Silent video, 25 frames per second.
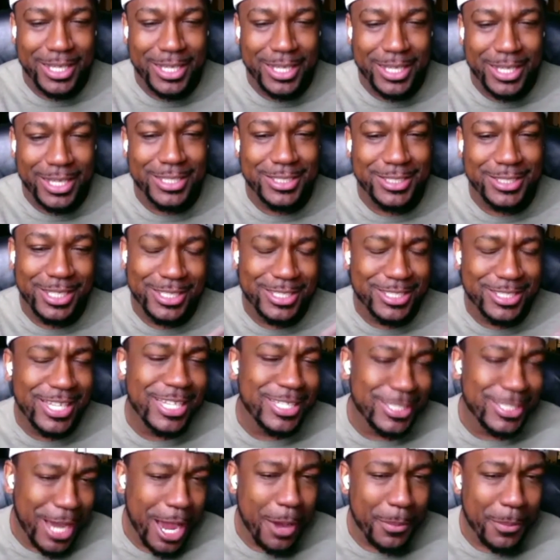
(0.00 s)
It's
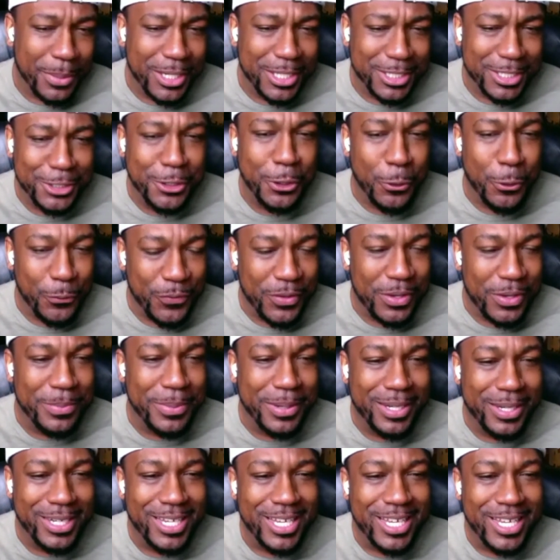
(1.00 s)
comedy. It's goofy,
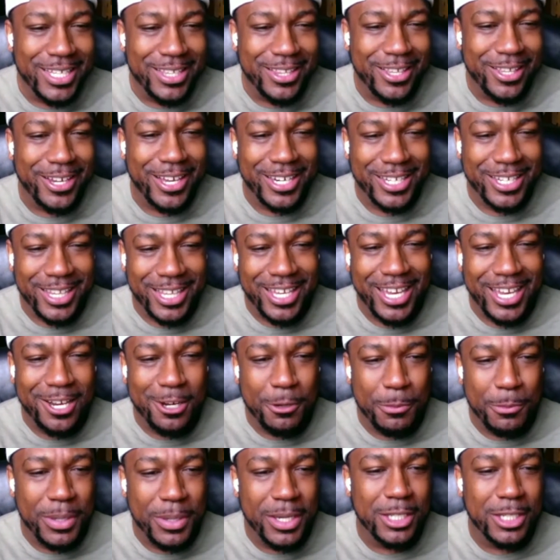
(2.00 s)
but kind of like
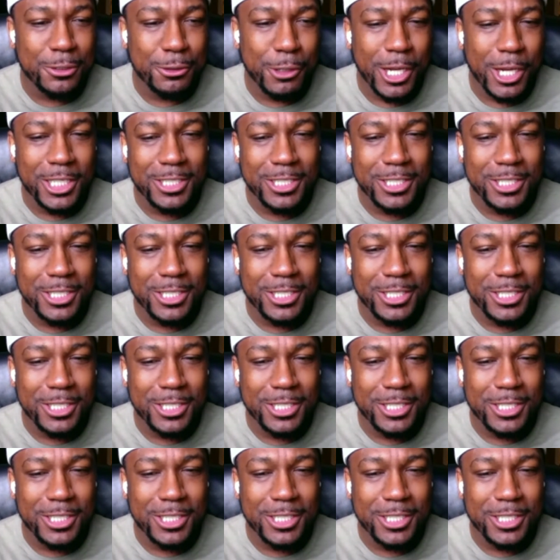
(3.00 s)
intermittent tracks.